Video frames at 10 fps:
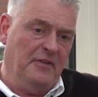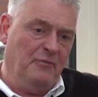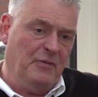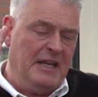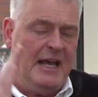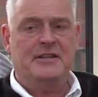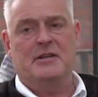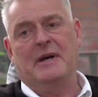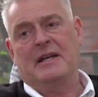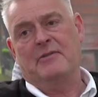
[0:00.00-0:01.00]
We
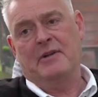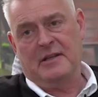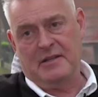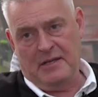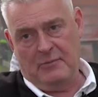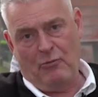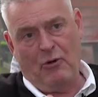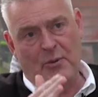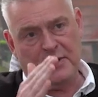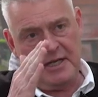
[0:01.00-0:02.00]
hated Maggie around here, but
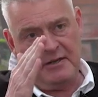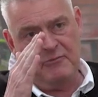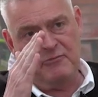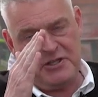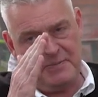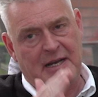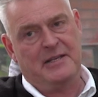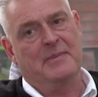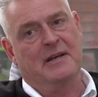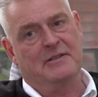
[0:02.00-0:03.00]
what we did
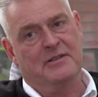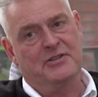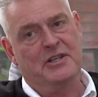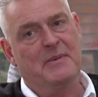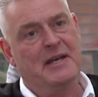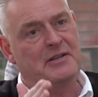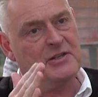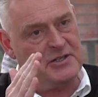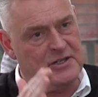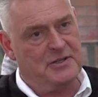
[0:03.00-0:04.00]
respect about her, she made a
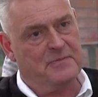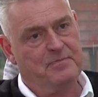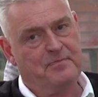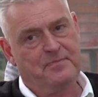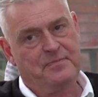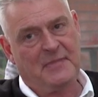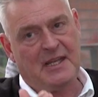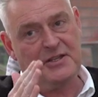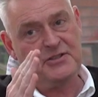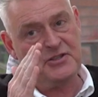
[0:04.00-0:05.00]
decision
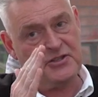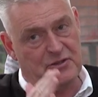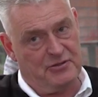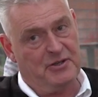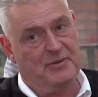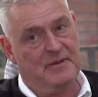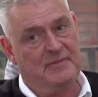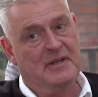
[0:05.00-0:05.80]
and she stuck to it.